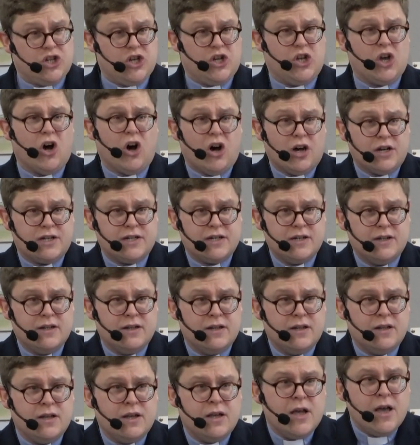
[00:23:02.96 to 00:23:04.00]
to God.
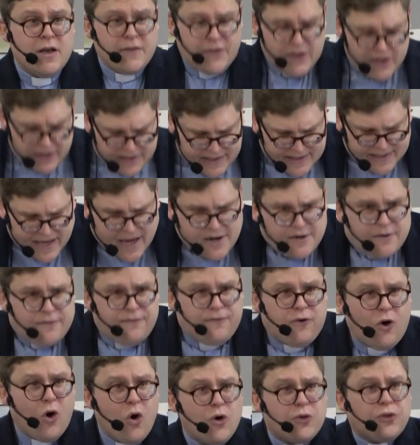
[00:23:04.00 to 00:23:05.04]
They are sent
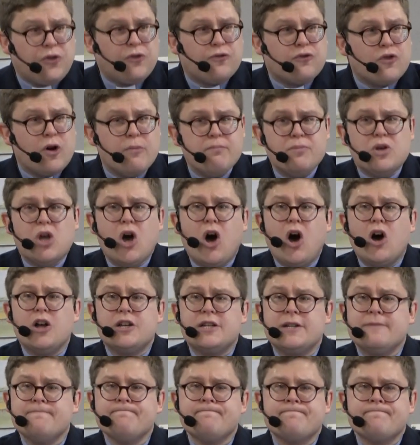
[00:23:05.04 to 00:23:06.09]
forth from God